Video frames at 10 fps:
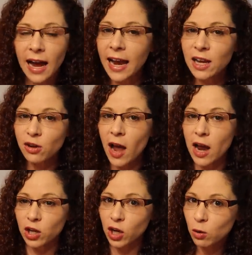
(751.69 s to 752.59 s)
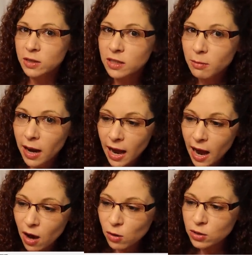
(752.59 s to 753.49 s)
I either had ghosts in my
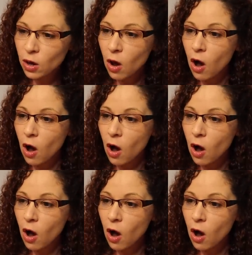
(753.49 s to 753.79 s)
house